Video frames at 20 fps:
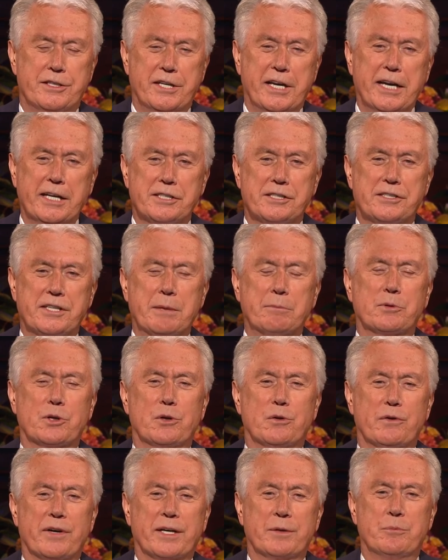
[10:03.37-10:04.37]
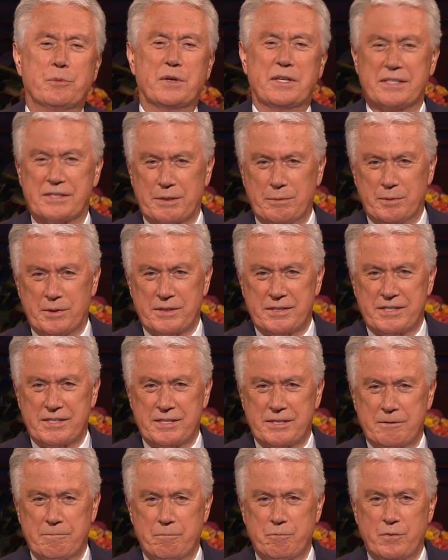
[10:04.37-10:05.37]
teach them correct
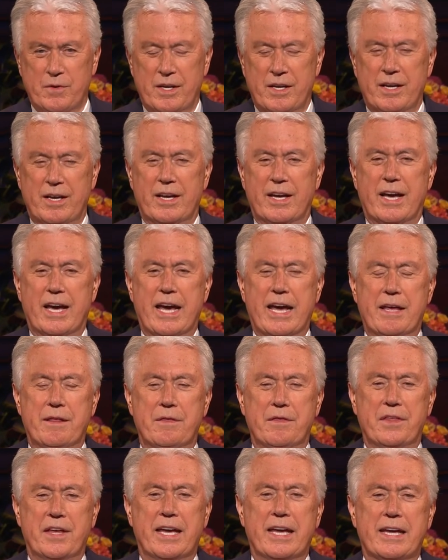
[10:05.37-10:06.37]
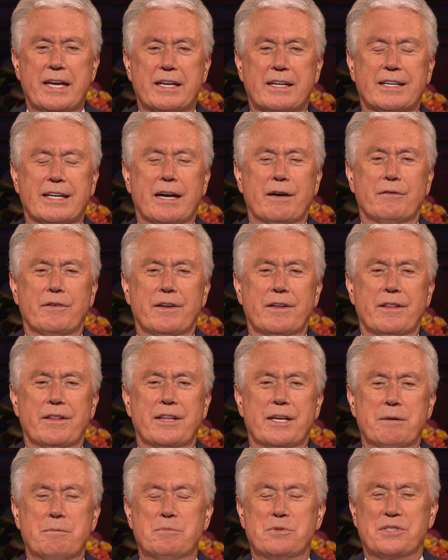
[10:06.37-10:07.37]
principles, and they govern
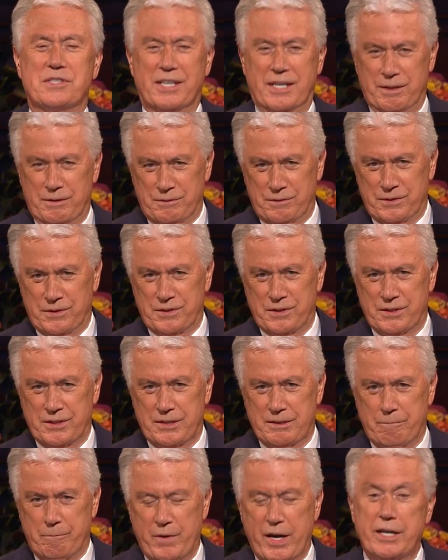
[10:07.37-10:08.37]
themselves."